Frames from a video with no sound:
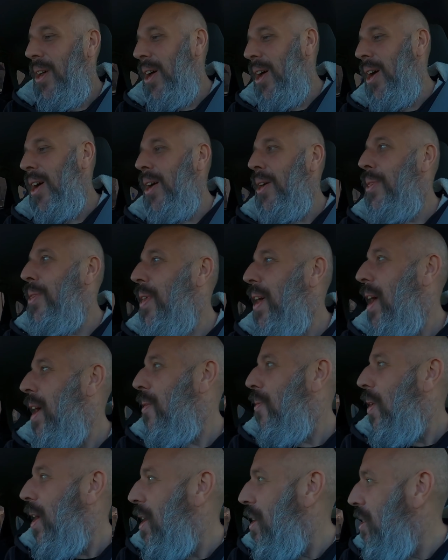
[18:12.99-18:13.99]
Thad,
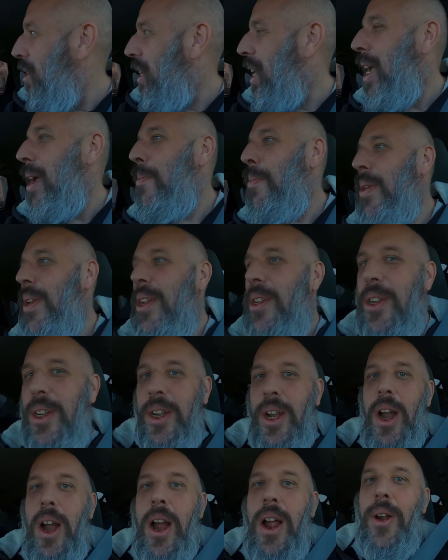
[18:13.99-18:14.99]
why are you camping in your
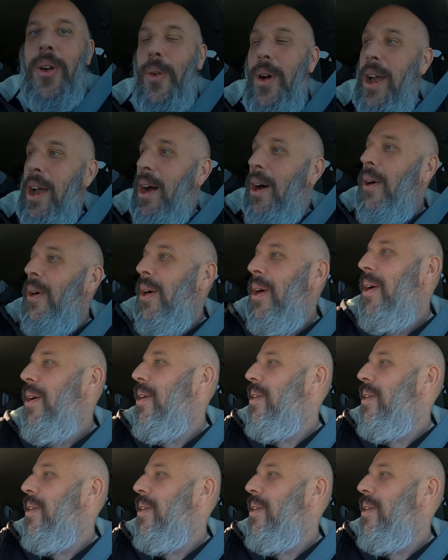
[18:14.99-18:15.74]
car? Well,